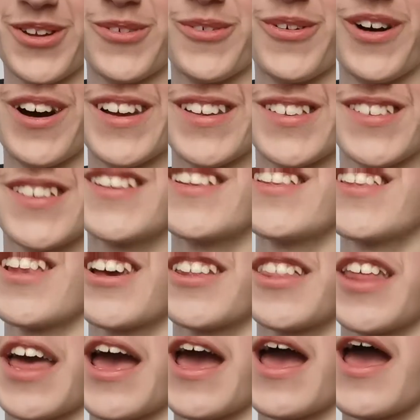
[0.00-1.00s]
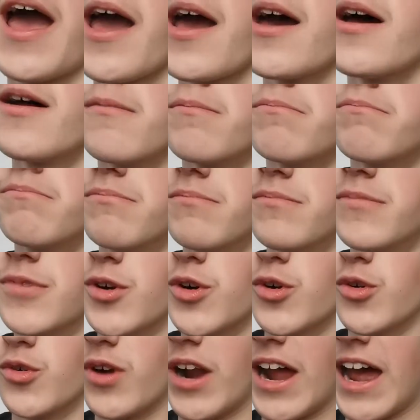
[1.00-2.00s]
don't know why I said it like that.
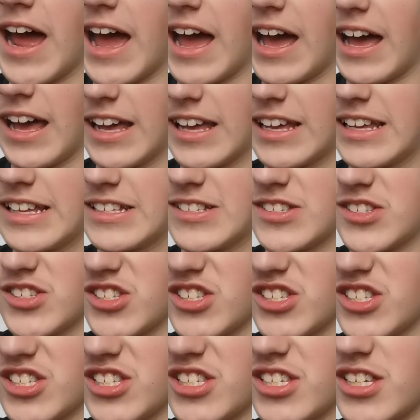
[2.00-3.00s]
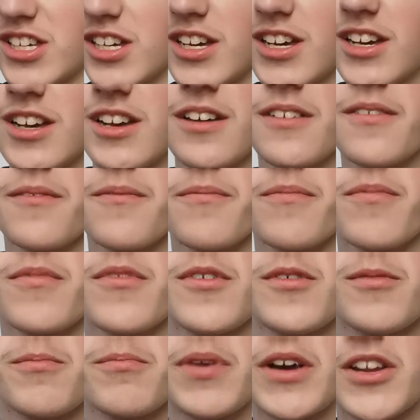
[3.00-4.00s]
Mraz.
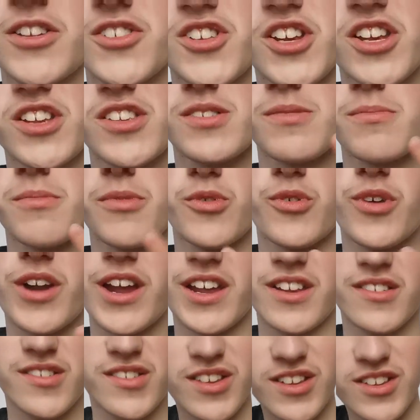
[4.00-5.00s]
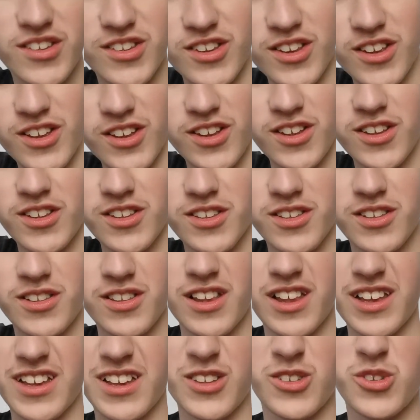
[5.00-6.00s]
By Jason Mraz. It's a
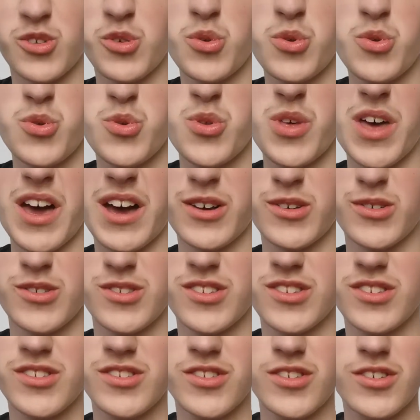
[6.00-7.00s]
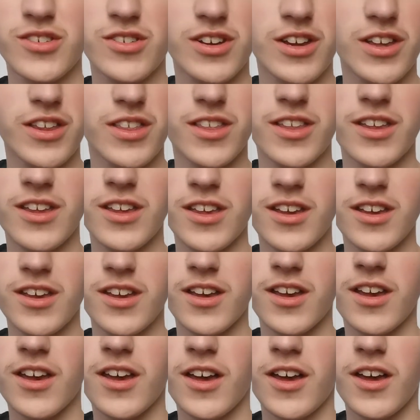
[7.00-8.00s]
like a 2000 song, I
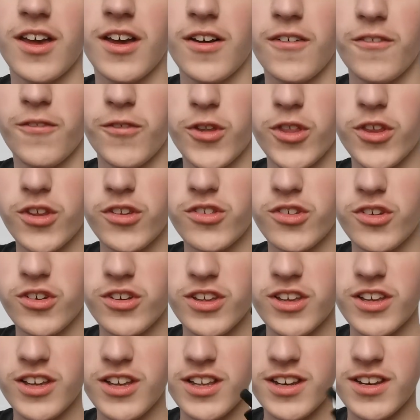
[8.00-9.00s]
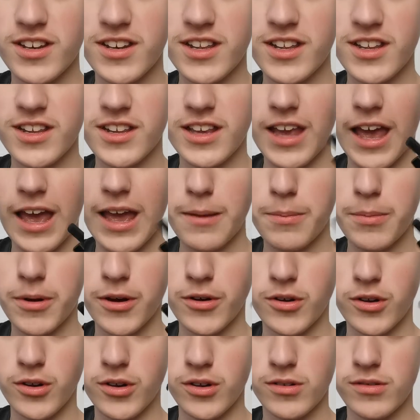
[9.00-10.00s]
think. For this song, you're gonna need a
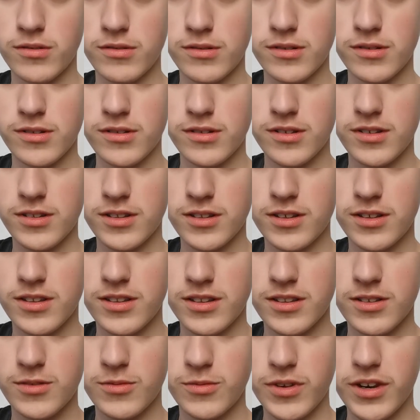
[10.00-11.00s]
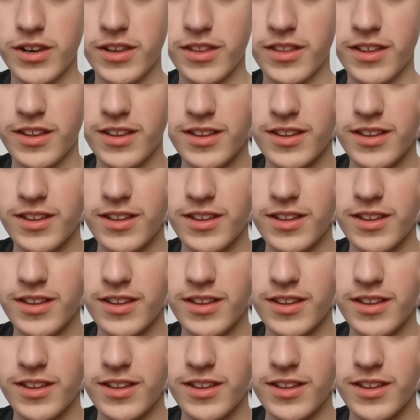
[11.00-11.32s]
capo. One of